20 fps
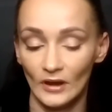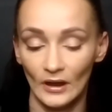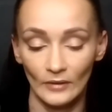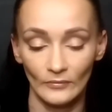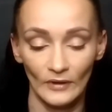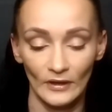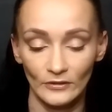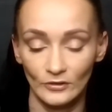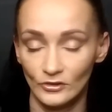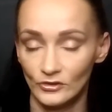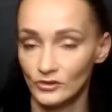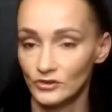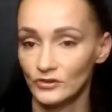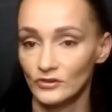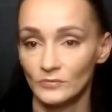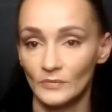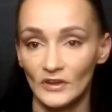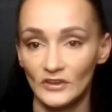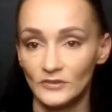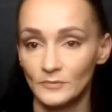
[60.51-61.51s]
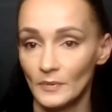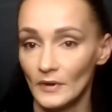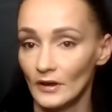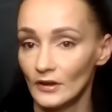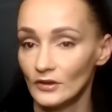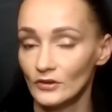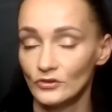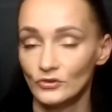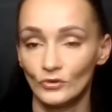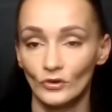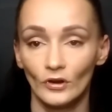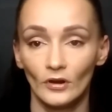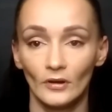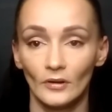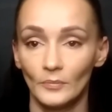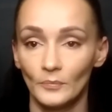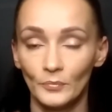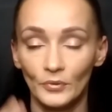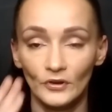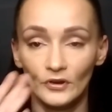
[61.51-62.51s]
I'd rather just use my sponge
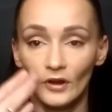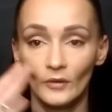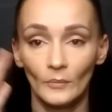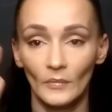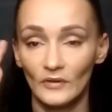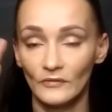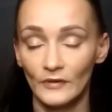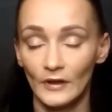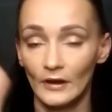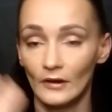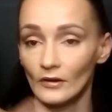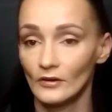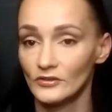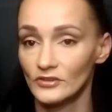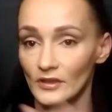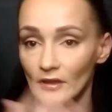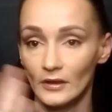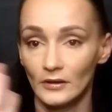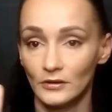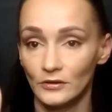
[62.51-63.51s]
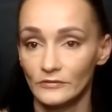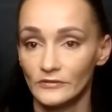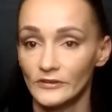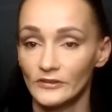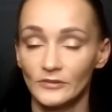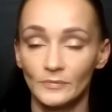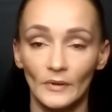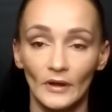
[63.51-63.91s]
or put it on my fingers and use the